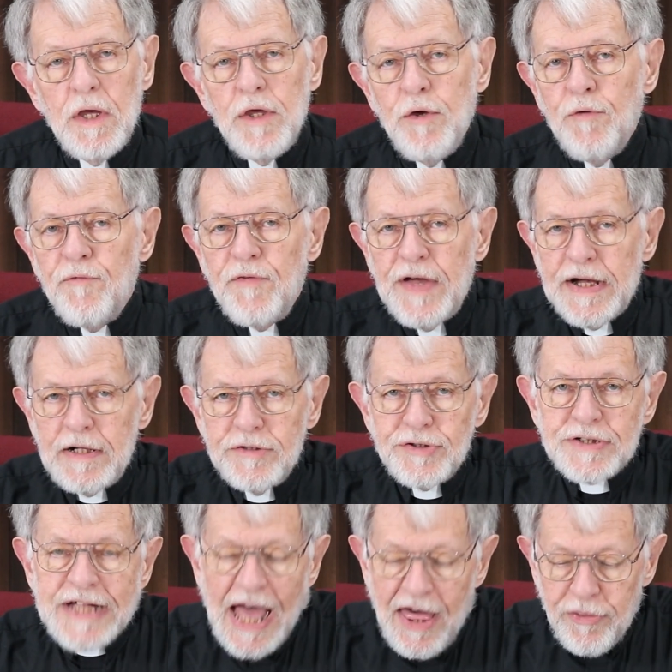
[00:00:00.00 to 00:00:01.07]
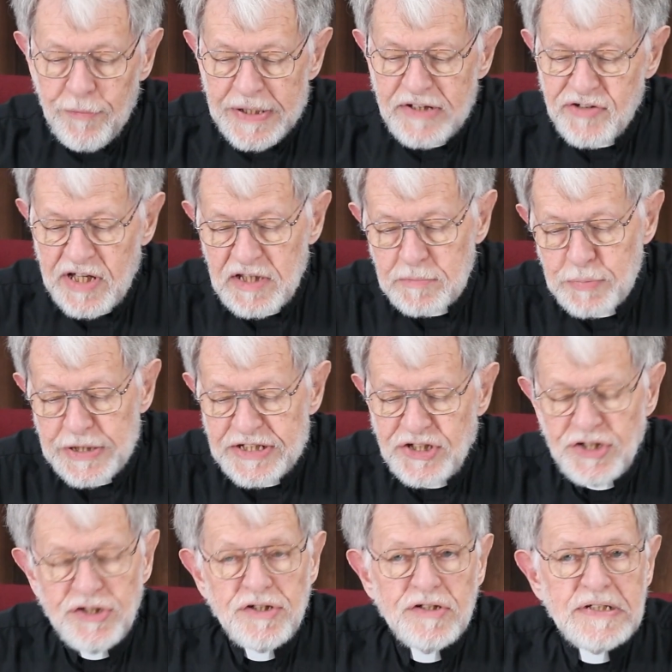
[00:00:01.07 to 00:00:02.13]
You've held your gathering
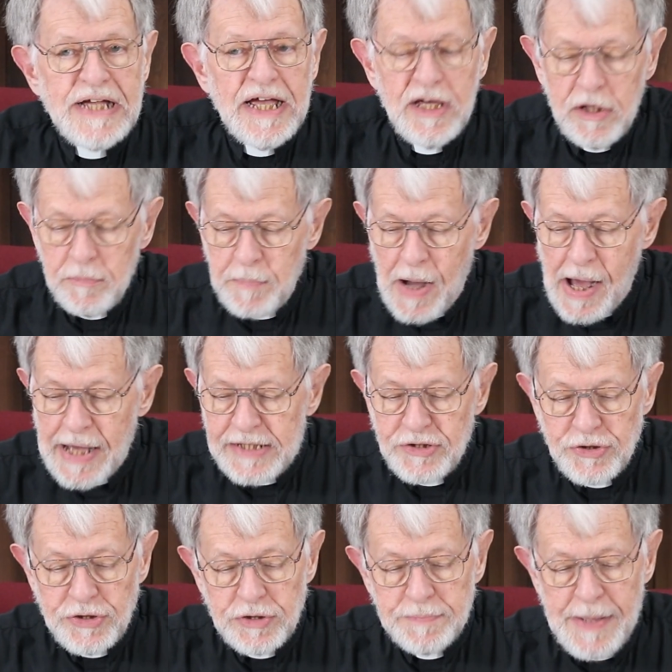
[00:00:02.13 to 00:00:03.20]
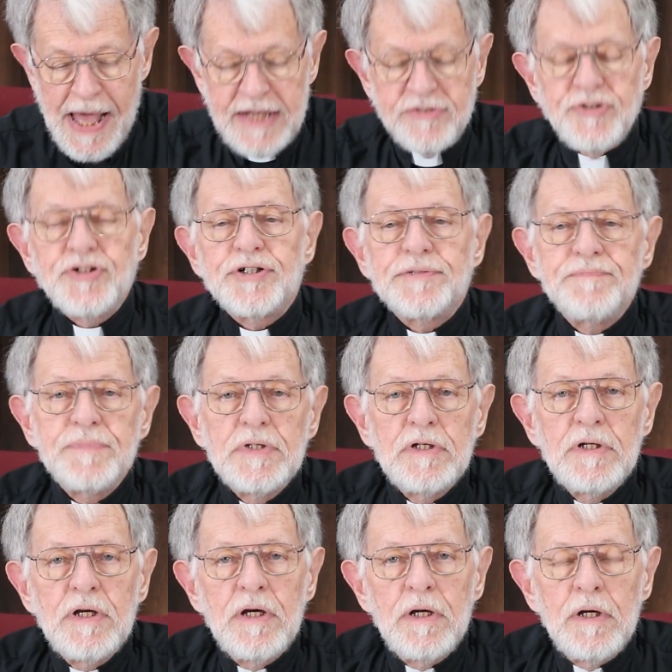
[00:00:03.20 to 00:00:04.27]
celebration to say goodbye to your pastor.
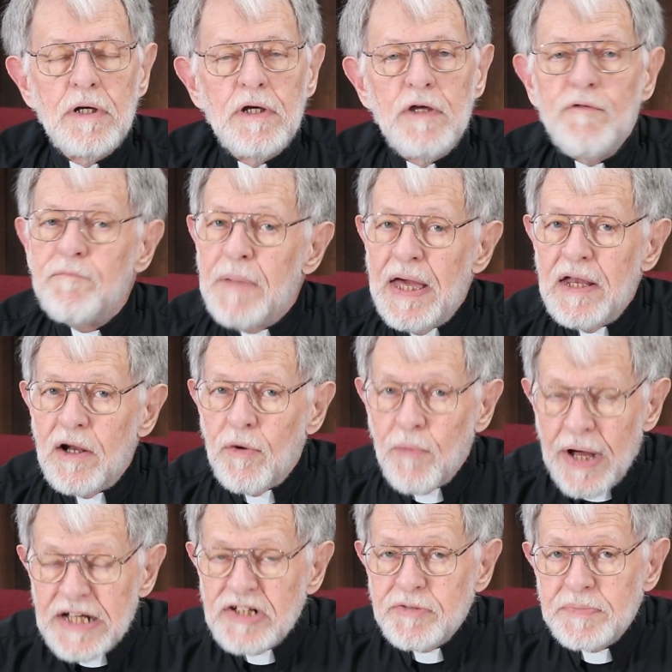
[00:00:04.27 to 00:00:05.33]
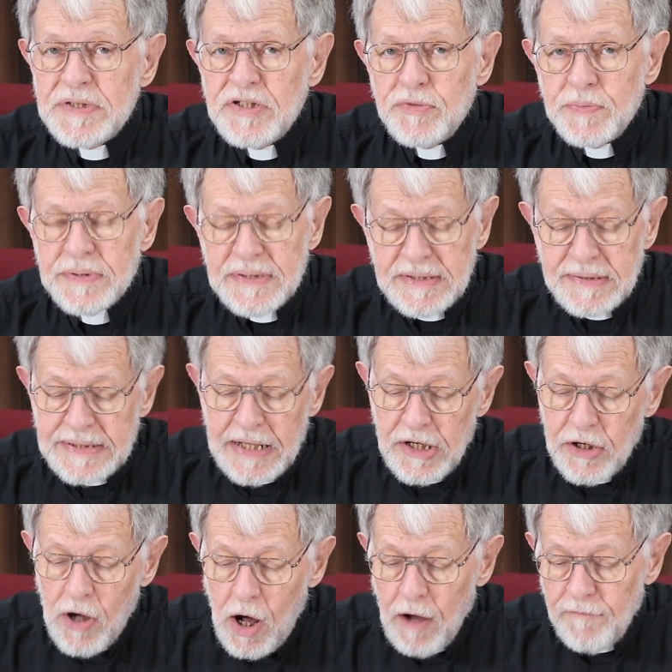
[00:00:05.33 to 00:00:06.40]
You've made arrangements with the
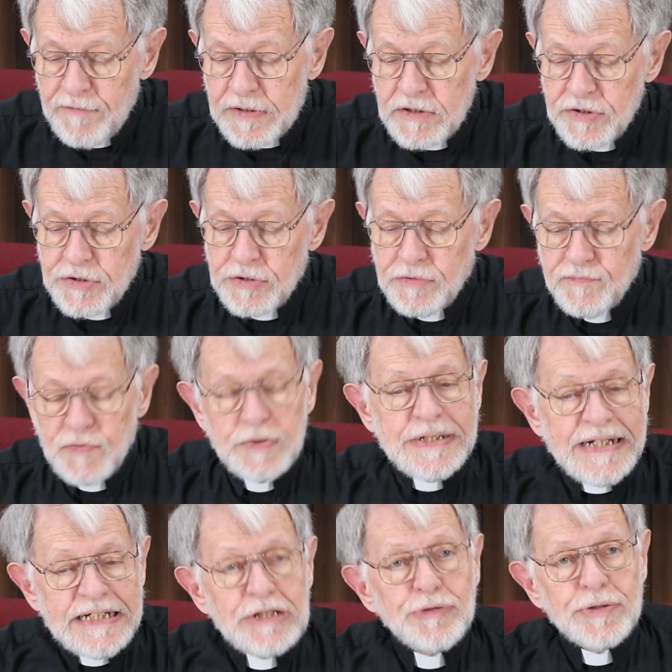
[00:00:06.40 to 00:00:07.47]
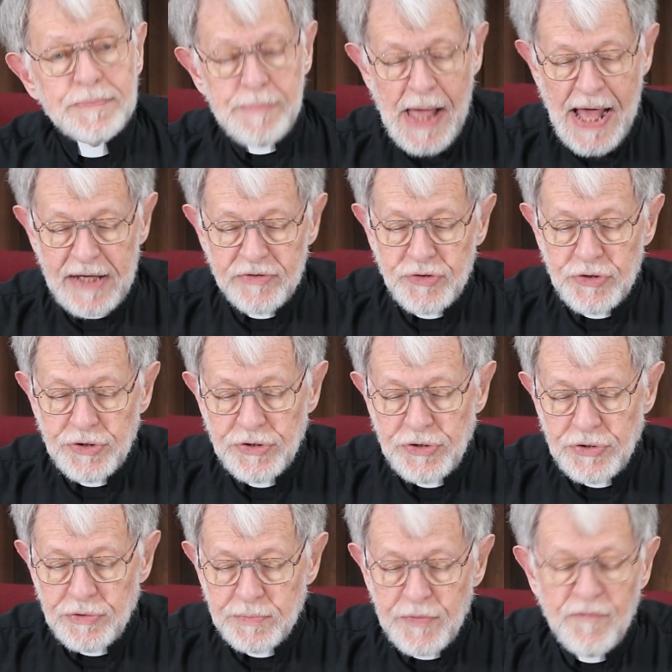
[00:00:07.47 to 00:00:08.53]
Synod office for an interim pastor
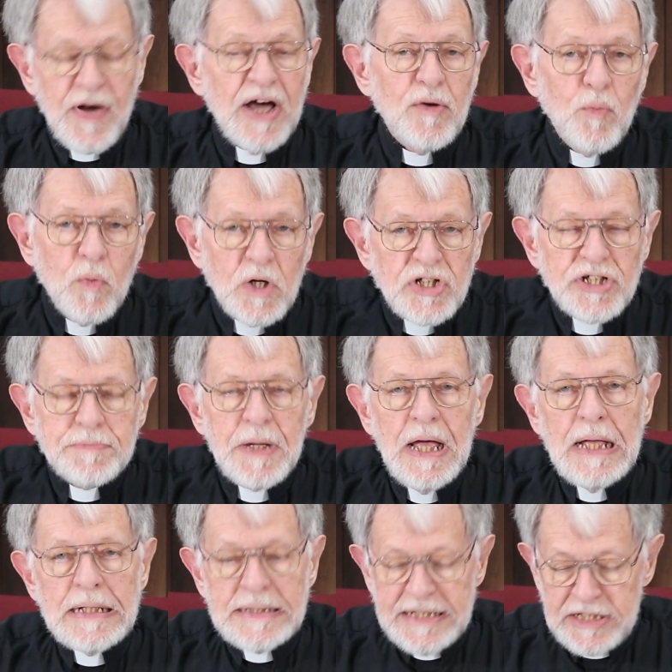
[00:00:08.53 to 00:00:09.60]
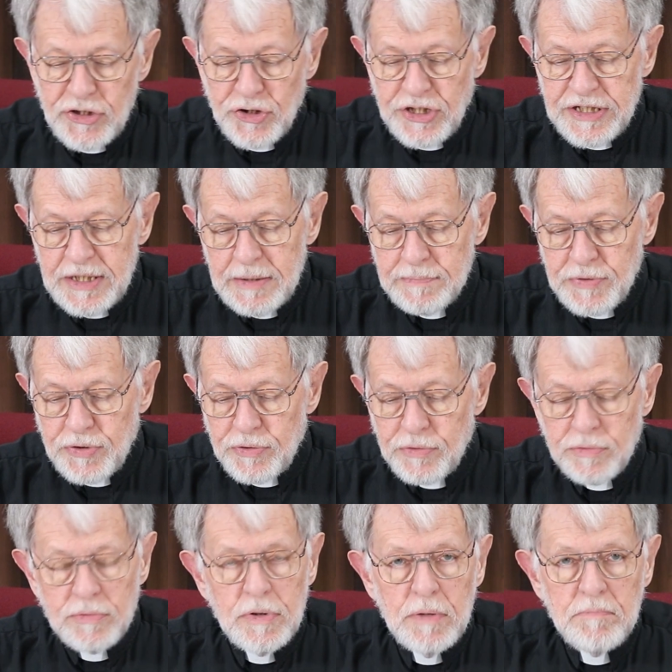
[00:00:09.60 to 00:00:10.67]
to provide worship leadership,
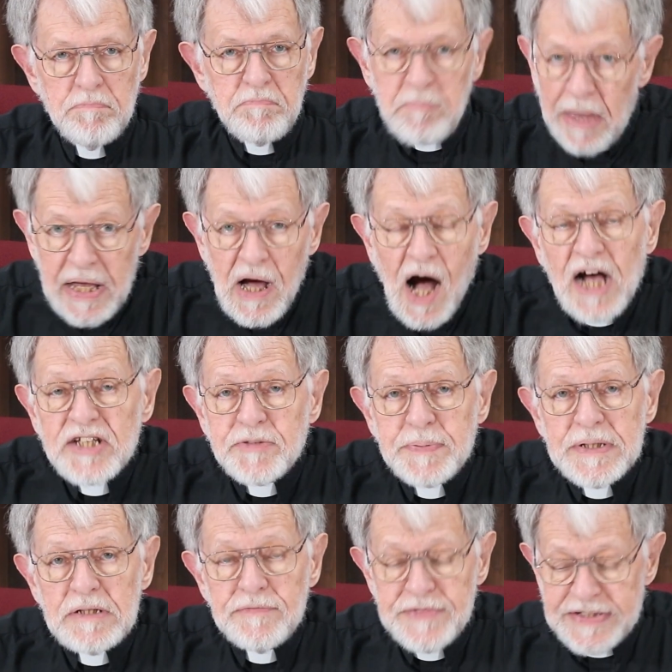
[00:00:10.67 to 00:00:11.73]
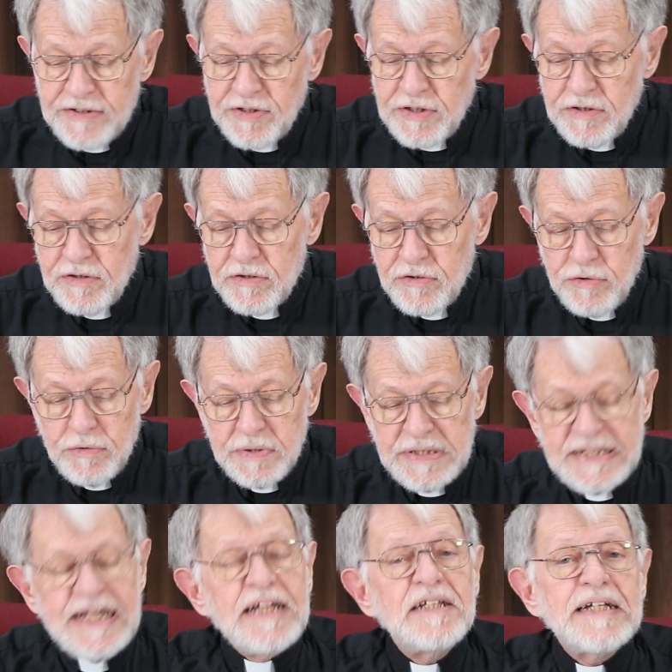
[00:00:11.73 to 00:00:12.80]
to make hospital visits, to
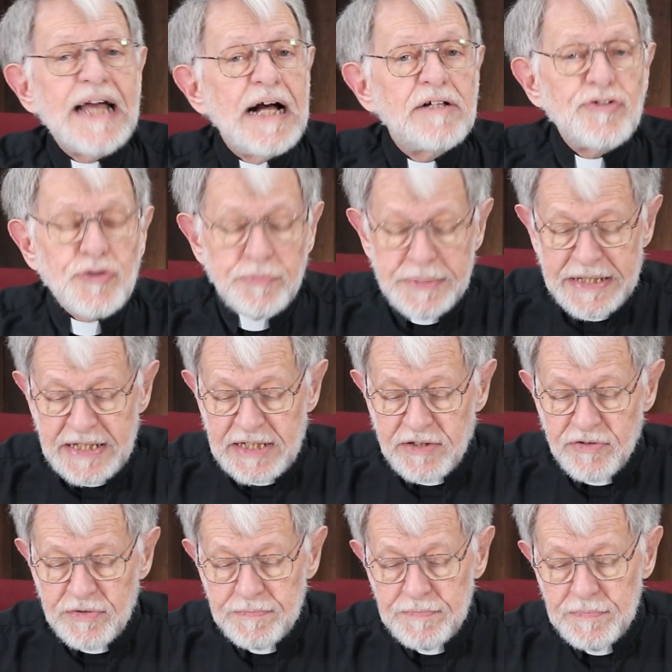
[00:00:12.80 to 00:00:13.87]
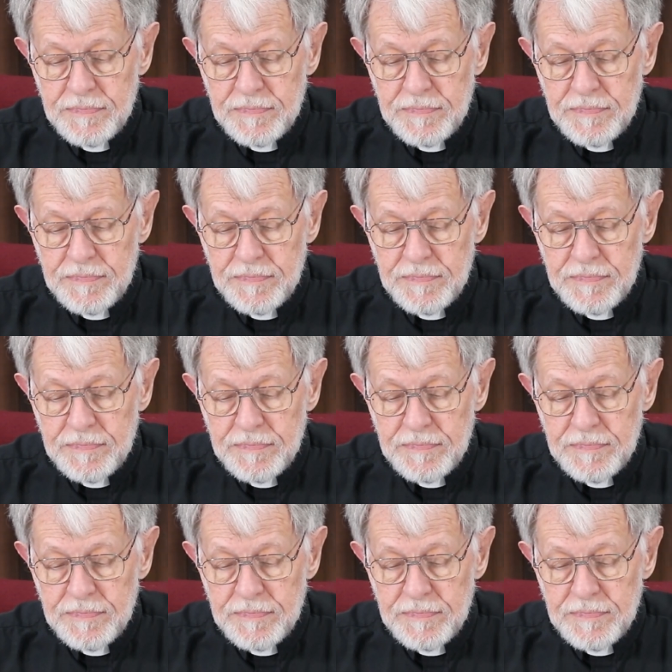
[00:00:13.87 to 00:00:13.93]
attend council meetings.